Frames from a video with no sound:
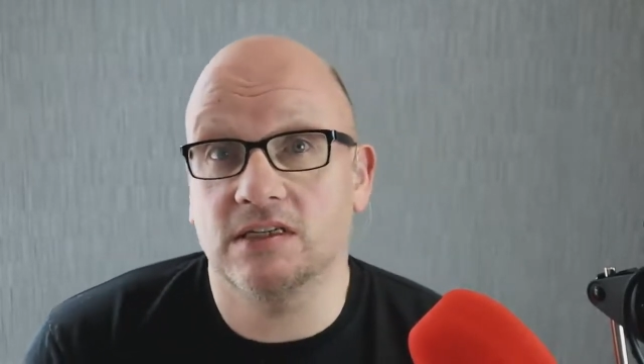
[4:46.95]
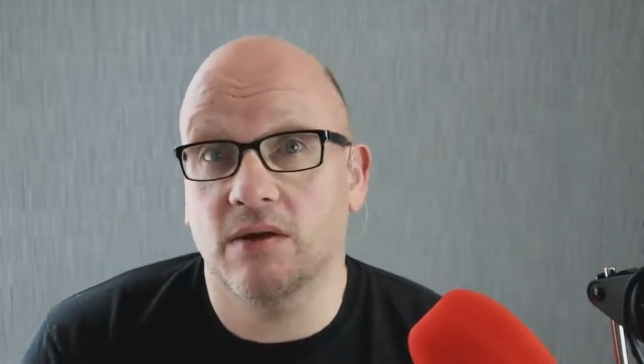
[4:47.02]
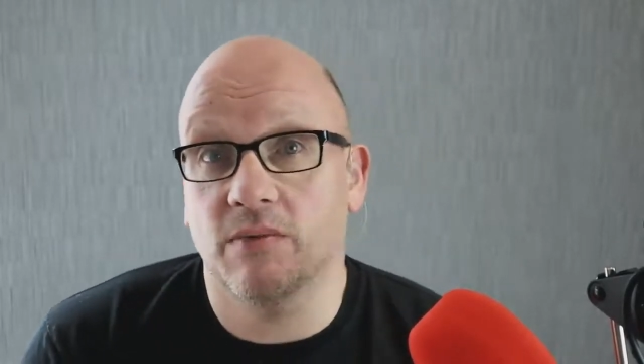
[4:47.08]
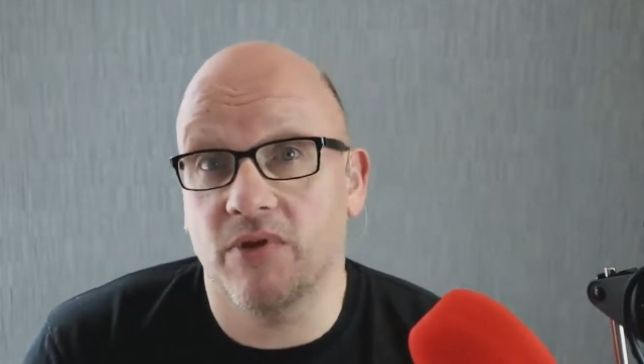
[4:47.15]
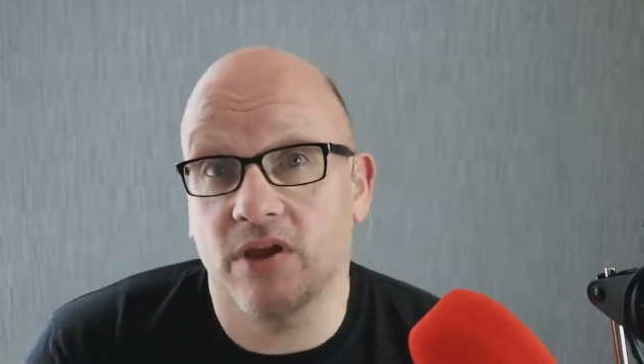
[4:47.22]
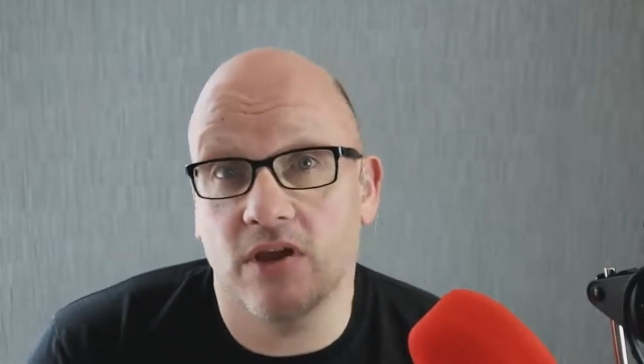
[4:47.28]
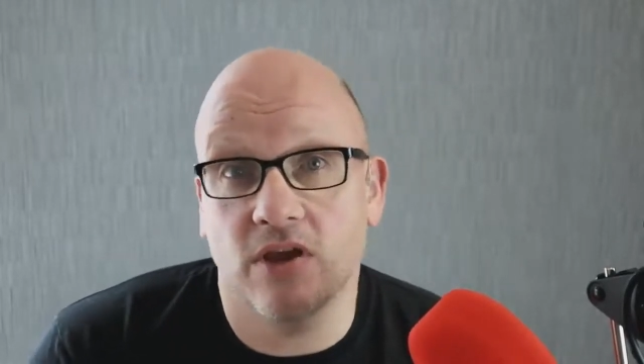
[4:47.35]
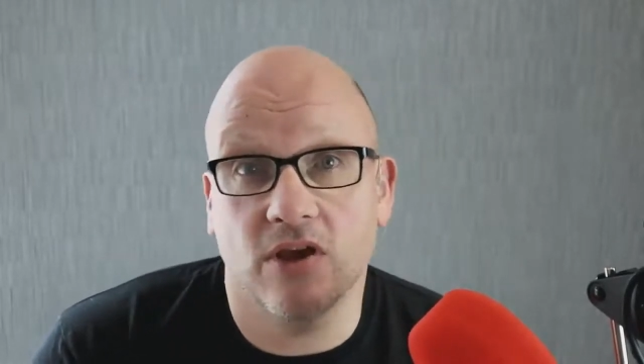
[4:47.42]

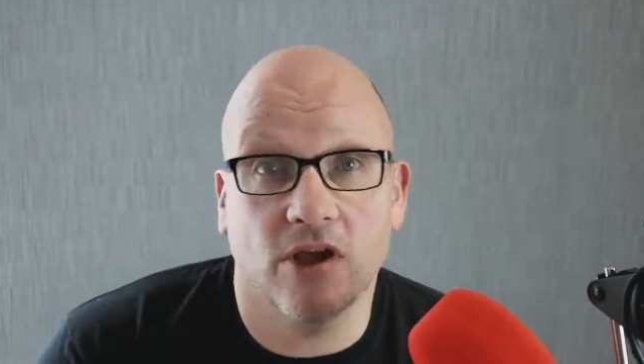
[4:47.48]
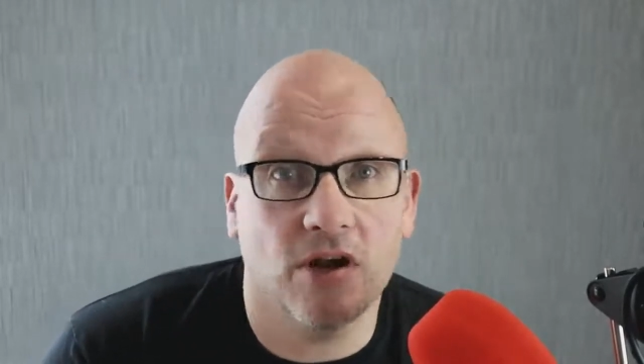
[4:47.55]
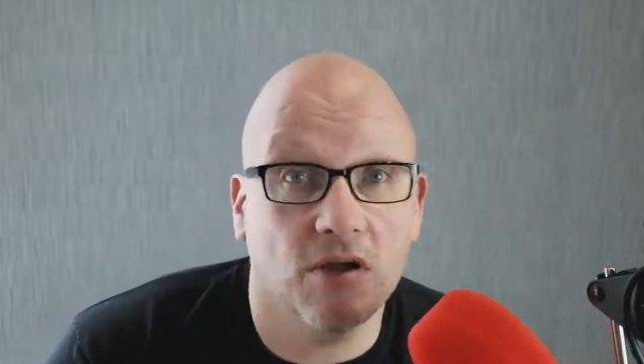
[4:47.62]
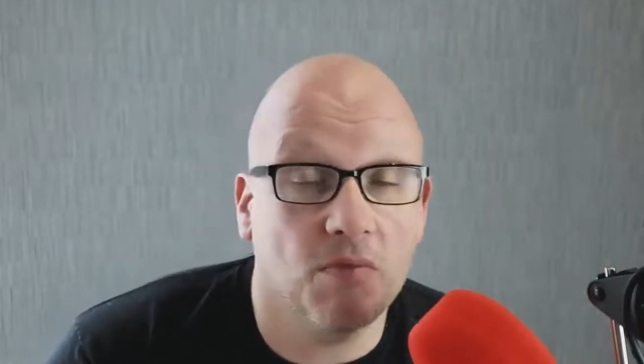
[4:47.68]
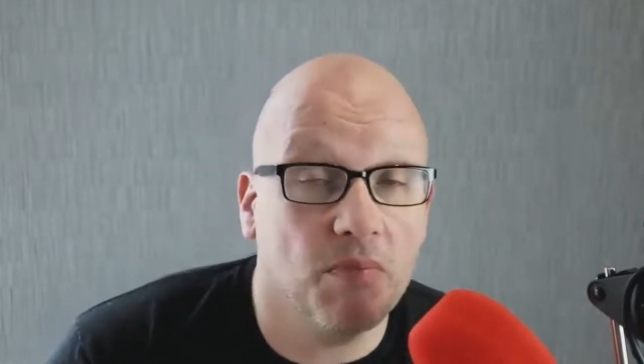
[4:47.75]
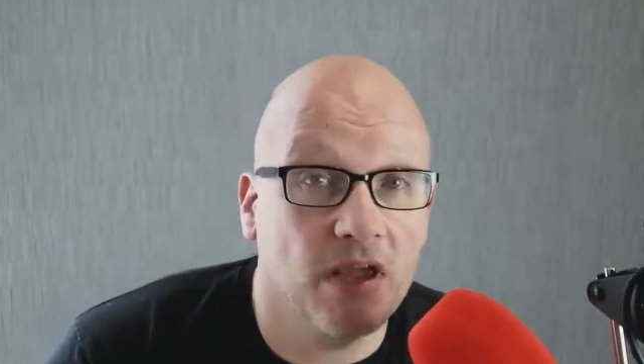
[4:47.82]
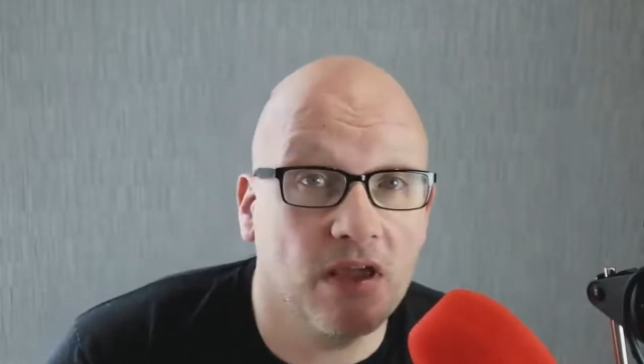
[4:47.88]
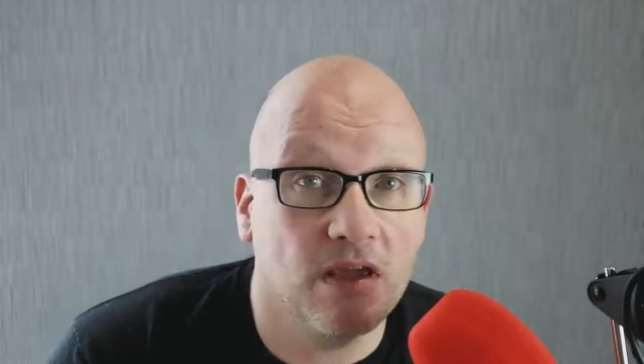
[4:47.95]
something you're going
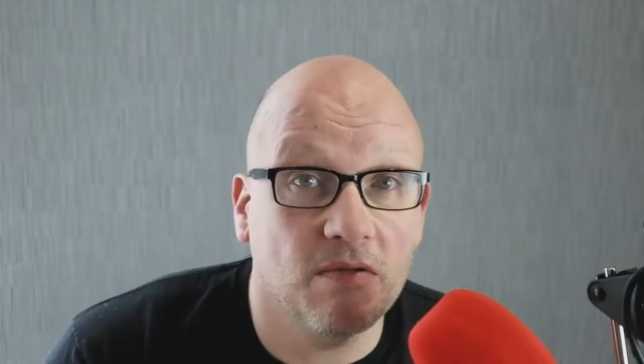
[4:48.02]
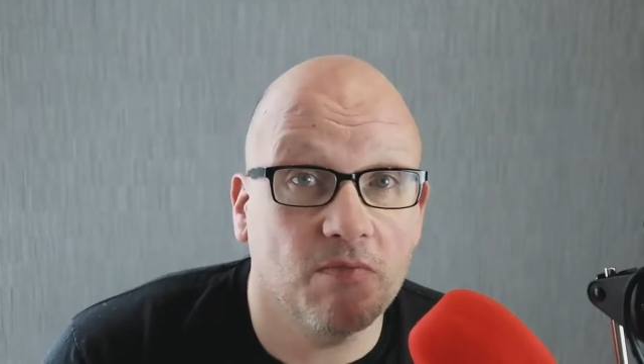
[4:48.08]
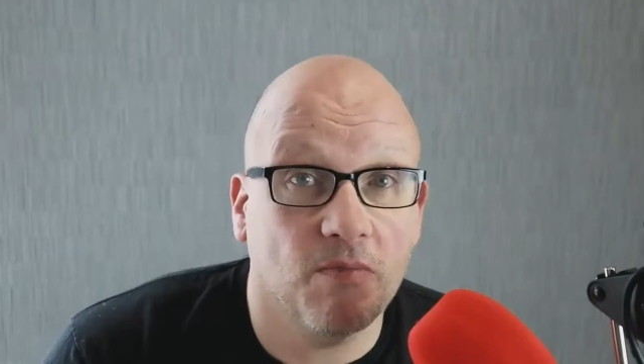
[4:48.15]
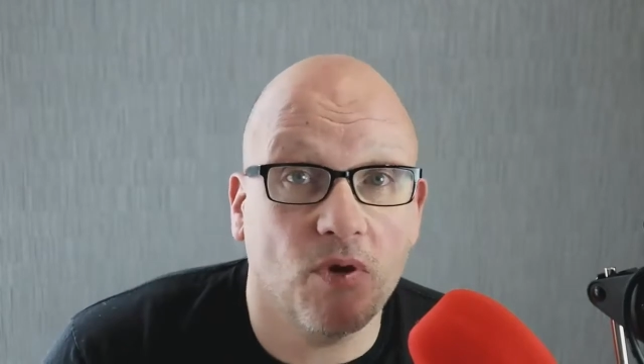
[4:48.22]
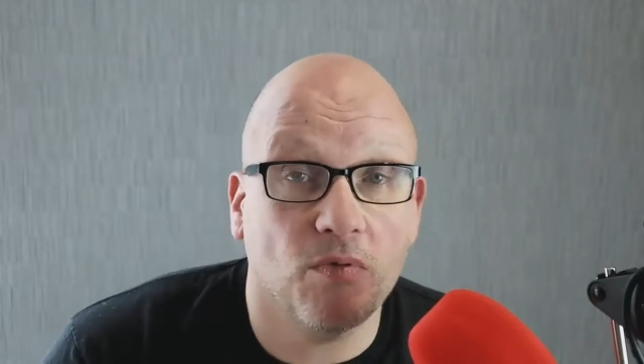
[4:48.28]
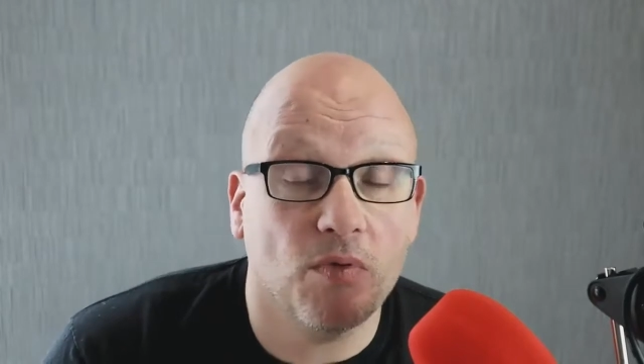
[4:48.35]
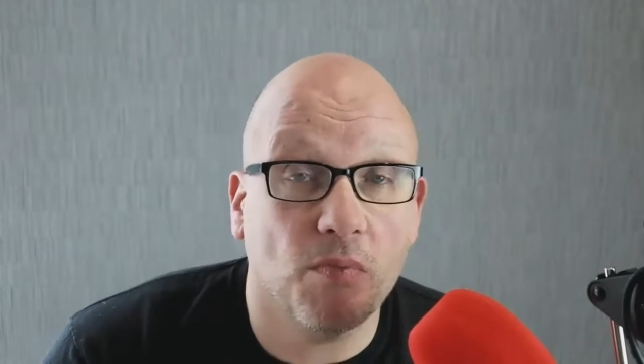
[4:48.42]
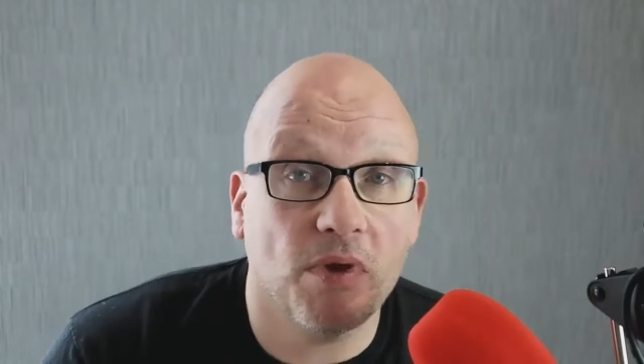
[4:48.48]
to
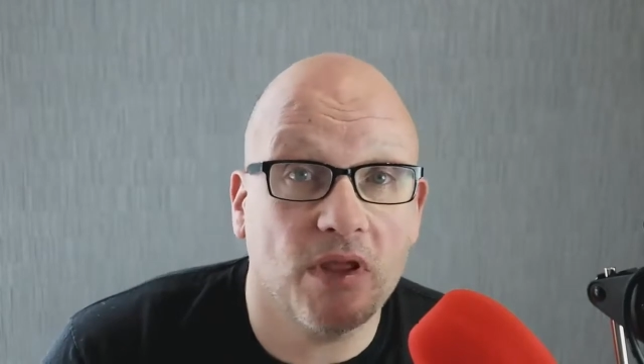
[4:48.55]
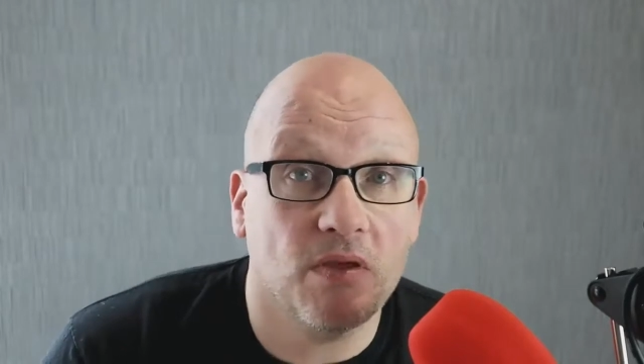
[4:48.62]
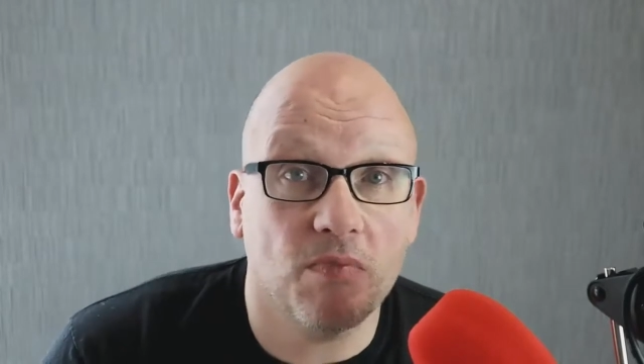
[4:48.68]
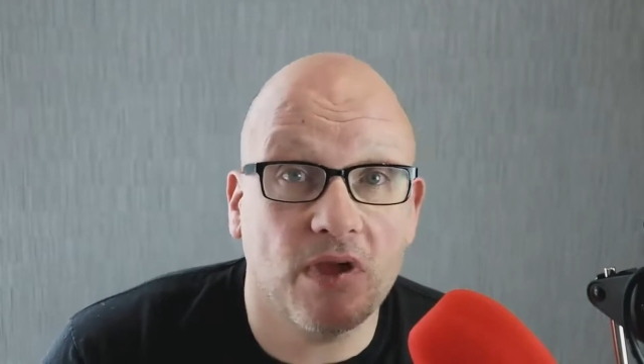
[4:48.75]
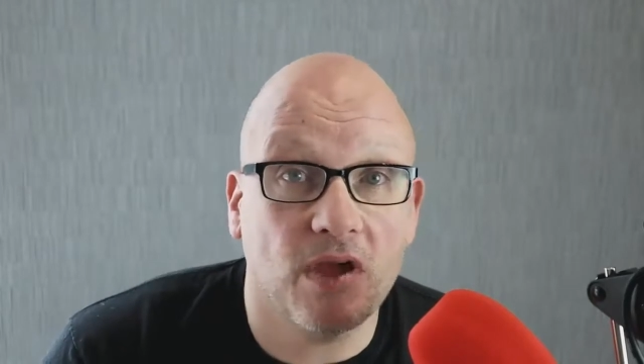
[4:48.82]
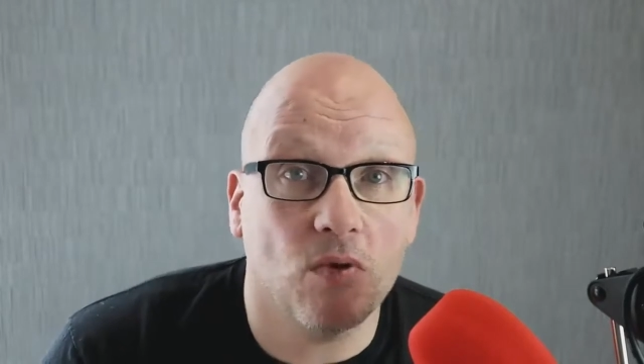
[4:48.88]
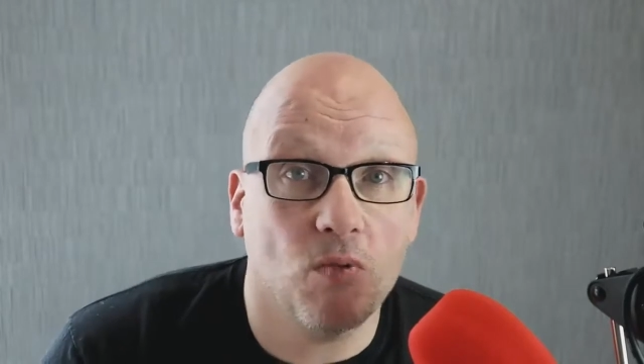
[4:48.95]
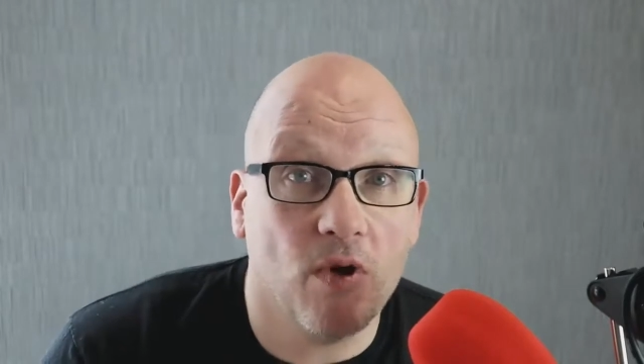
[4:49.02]
probably
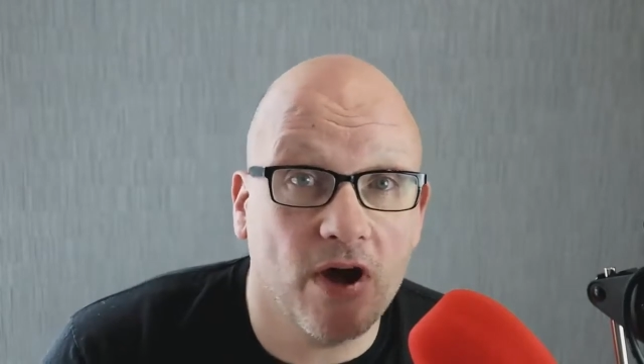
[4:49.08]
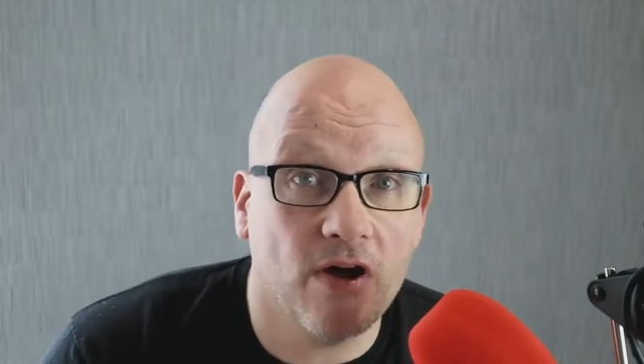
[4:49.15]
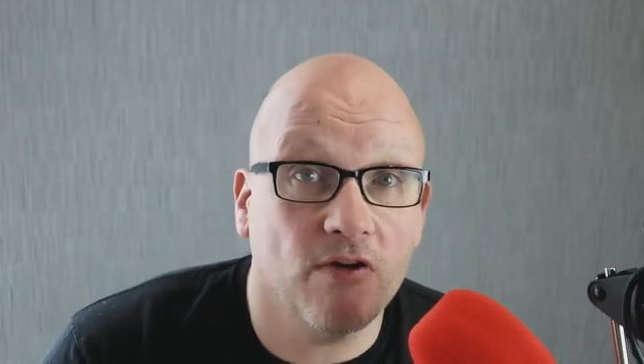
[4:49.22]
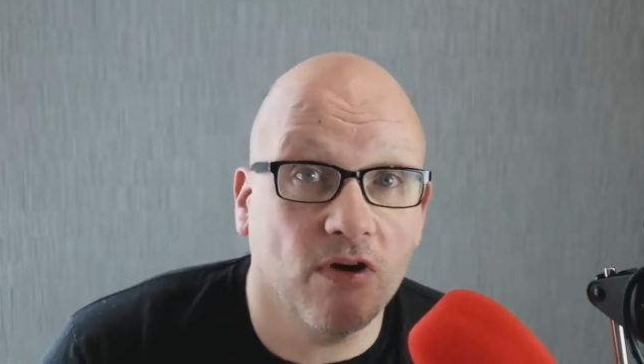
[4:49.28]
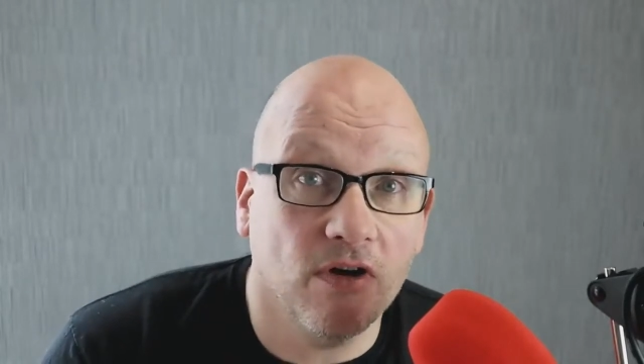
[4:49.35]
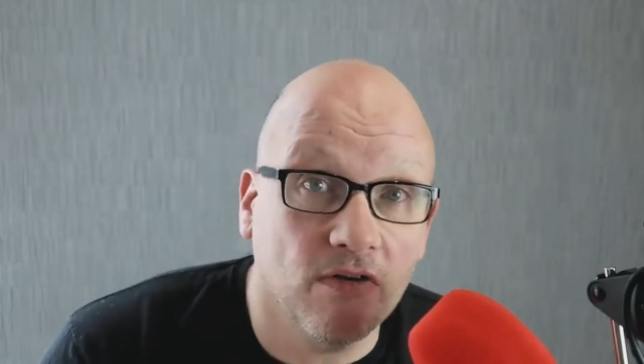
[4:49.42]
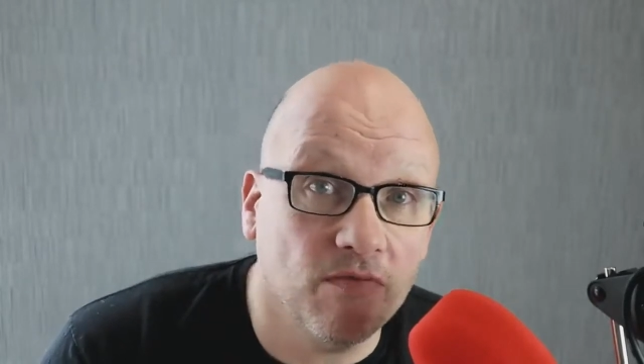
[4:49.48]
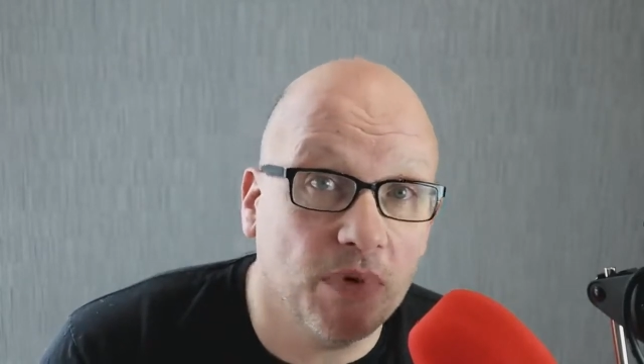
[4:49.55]
be aware of,